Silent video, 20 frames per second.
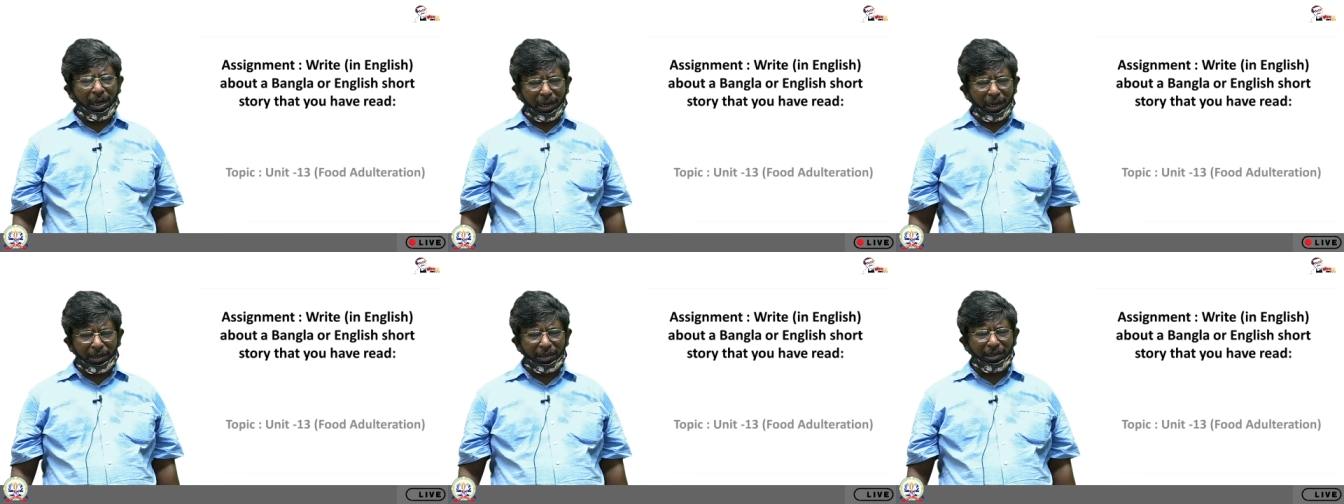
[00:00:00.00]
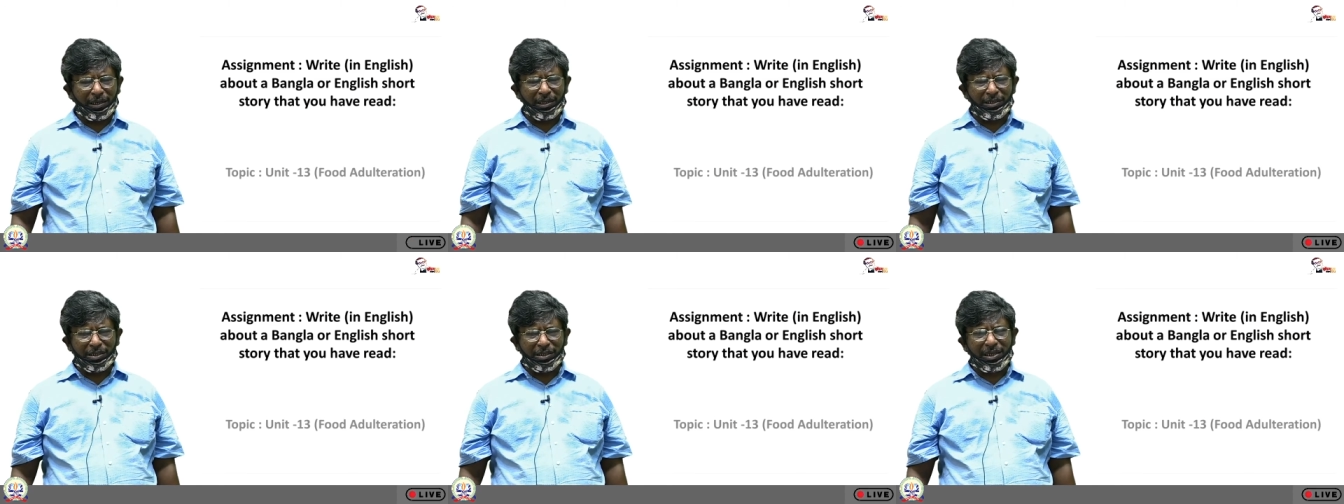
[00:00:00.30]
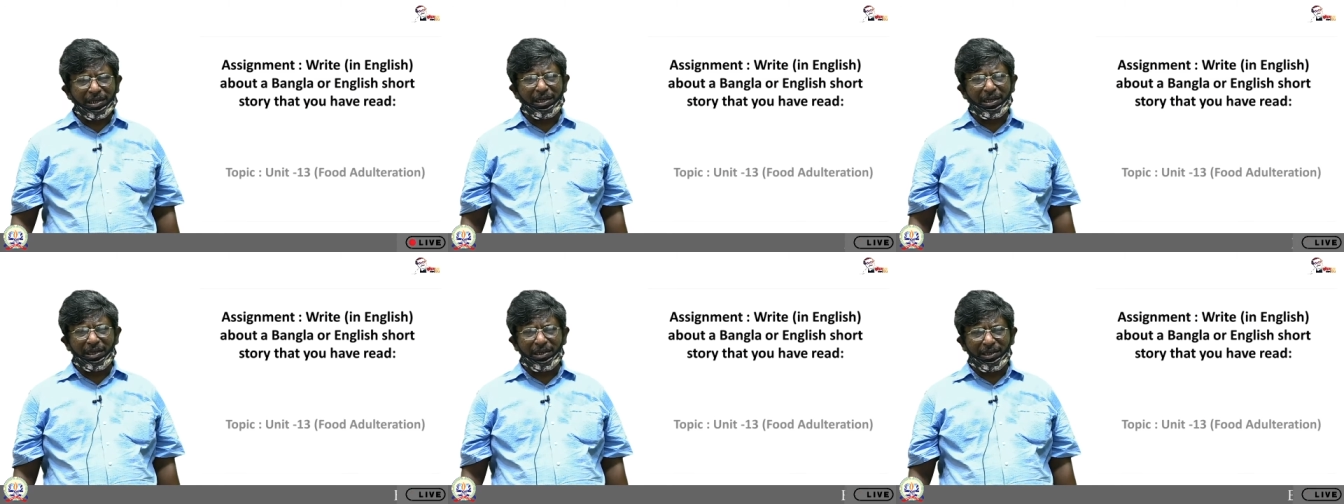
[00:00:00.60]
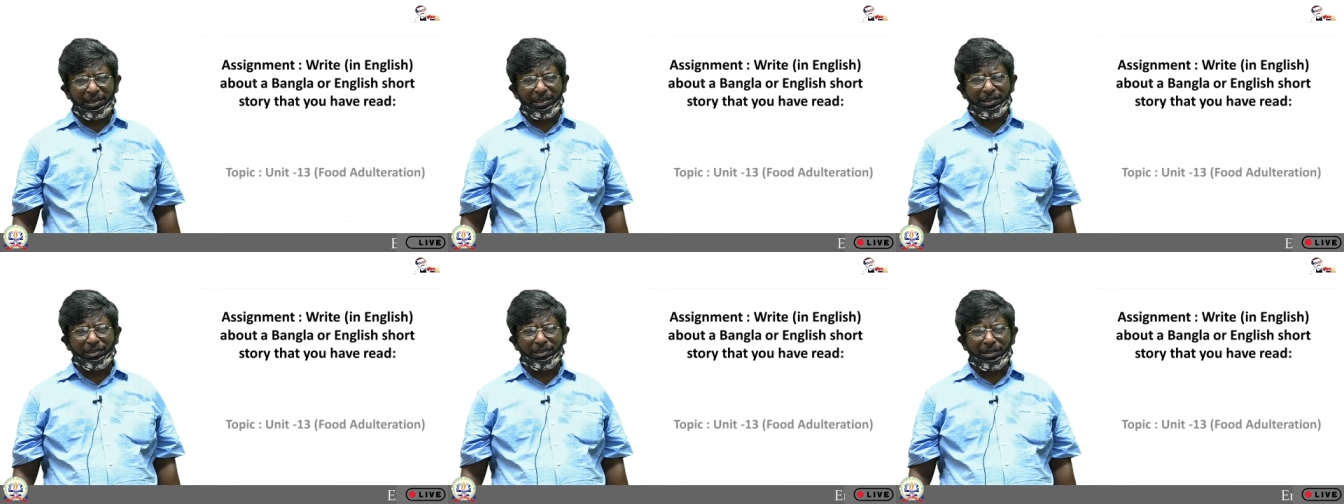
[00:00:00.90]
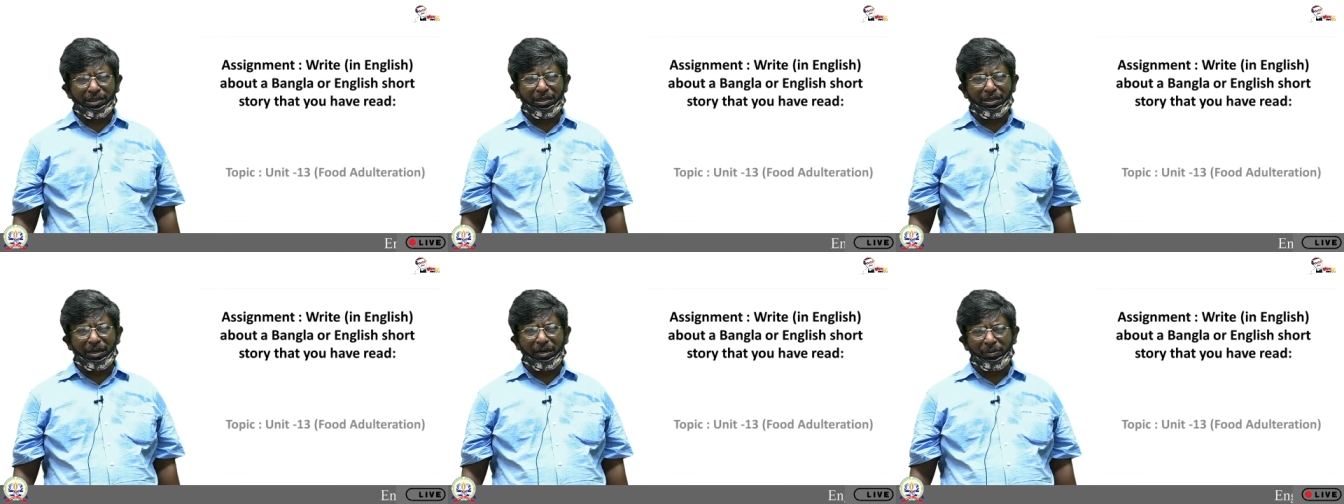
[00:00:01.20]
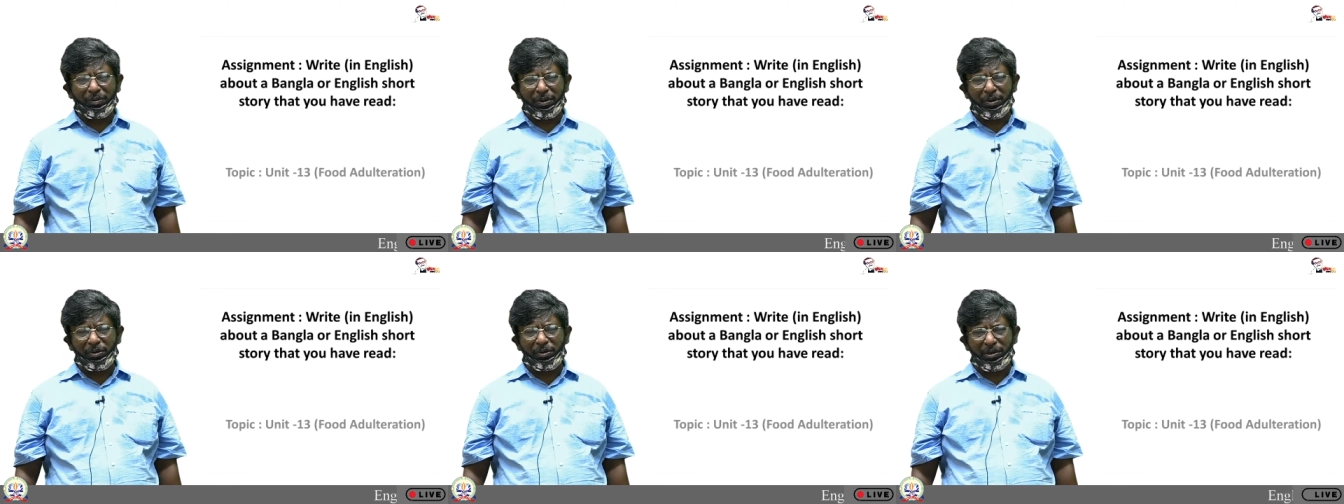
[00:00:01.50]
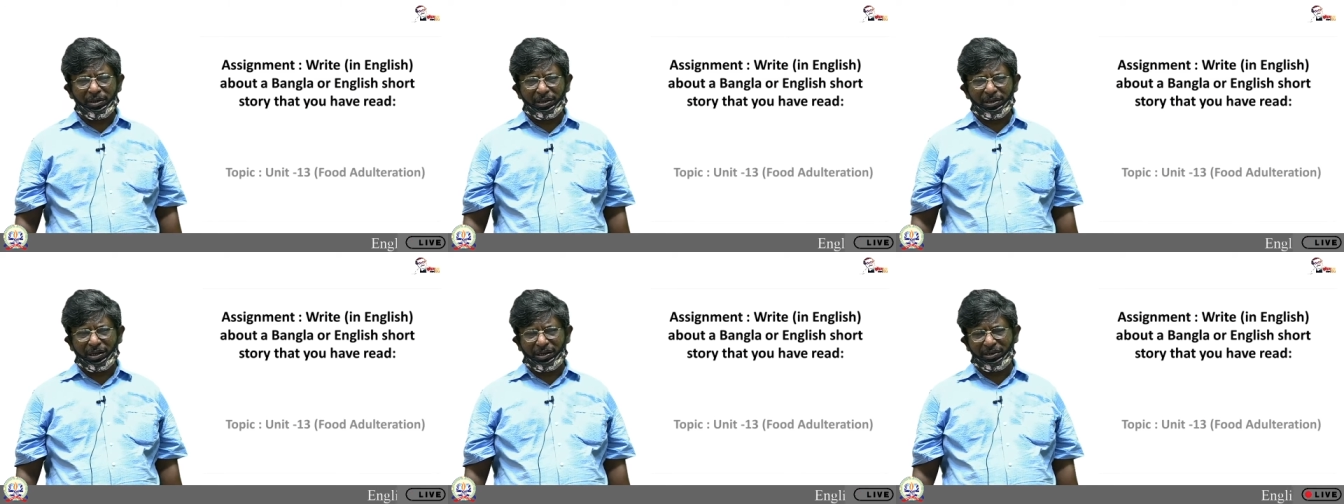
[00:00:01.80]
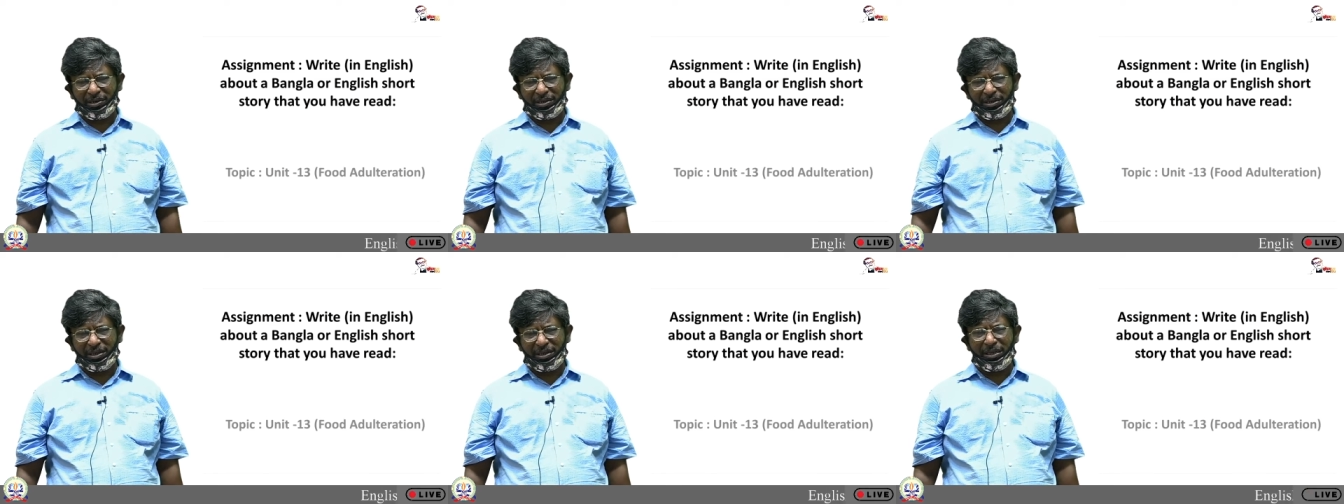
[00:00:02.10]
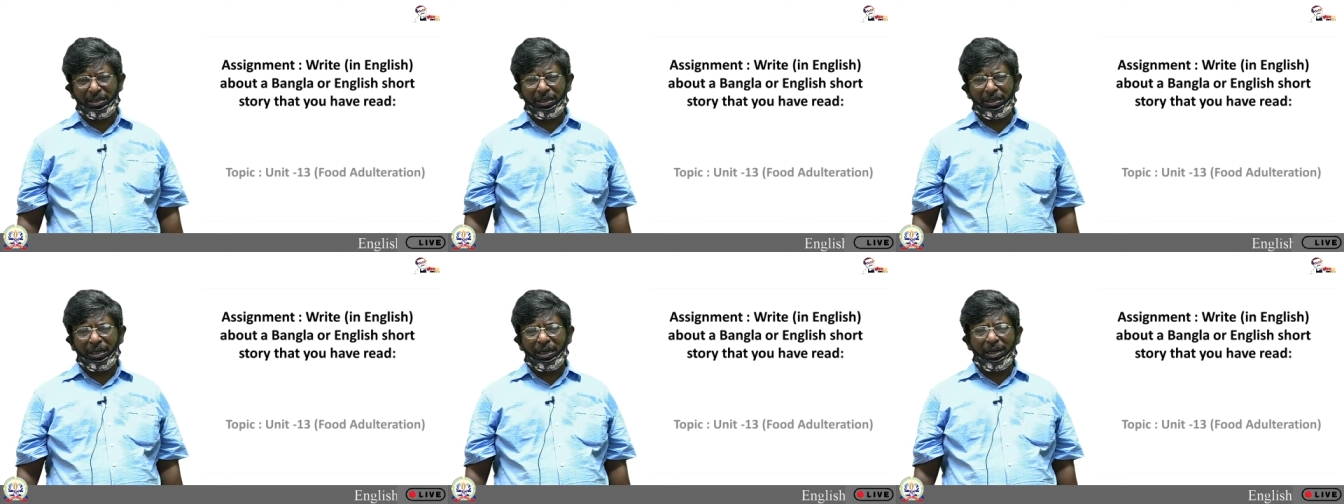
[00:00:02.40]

the second lesson of Unit 13